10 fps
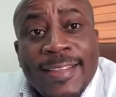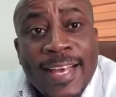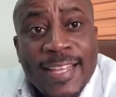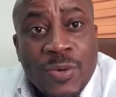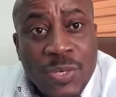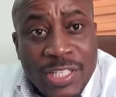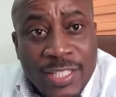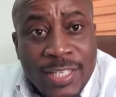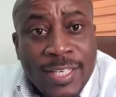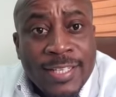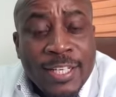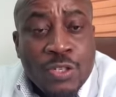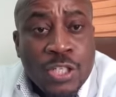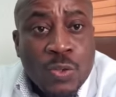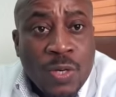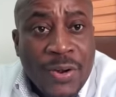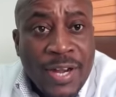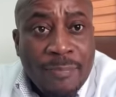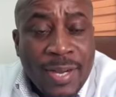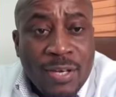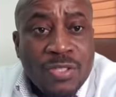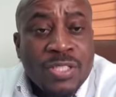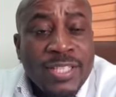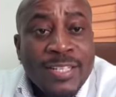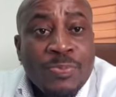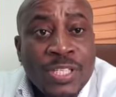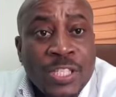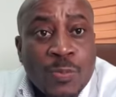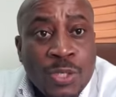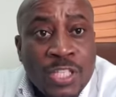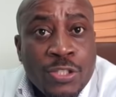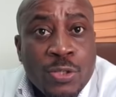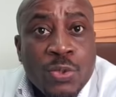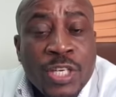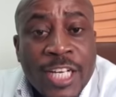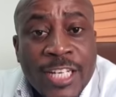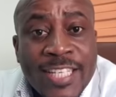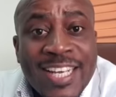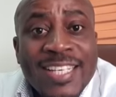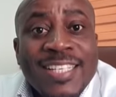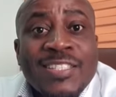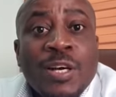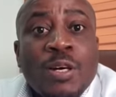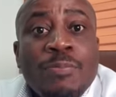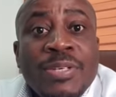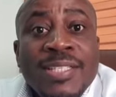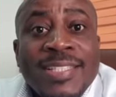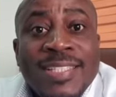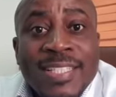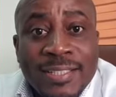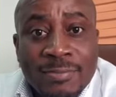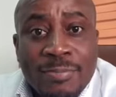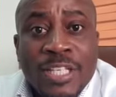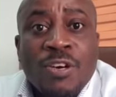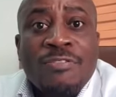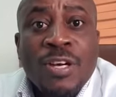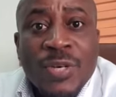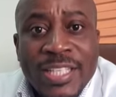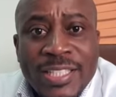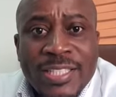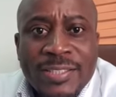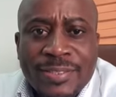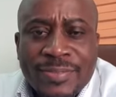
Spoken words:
The other risk that you need to worry about that predisposes you to hernia is obesity, being overweight.